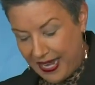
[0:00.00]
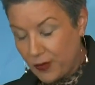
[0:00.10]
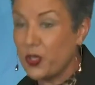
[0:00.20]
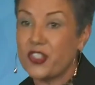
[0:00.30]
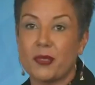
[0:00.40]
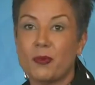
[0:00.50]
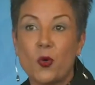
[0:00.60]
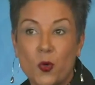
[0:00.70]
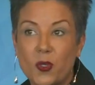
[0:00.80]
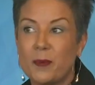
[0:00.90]
and wish him
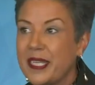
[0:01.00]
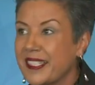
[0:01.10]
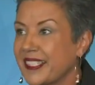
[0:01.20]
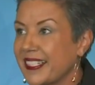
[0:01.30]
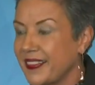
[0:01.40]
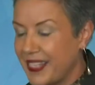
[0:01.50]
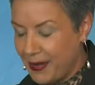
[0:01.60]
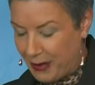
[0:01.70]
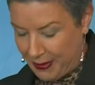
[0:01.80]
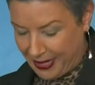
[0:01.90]
all the best in the
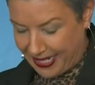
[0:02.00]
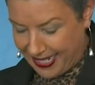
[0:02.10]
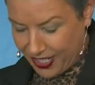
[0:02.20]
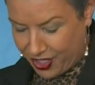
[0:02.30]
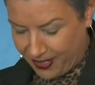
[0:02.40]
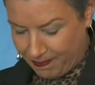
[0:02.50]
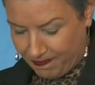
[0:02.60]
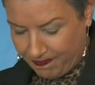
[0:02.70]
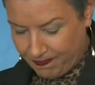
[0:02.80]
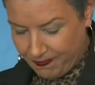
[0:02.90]
upcoming election.
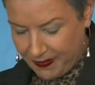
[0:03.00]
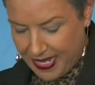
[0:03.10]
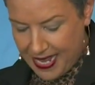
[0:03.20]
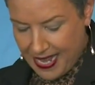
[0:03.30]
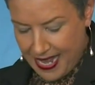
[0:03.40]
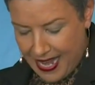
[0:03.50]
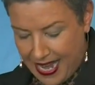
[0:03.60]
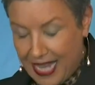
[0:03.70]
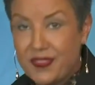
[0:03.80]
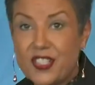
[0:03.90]
After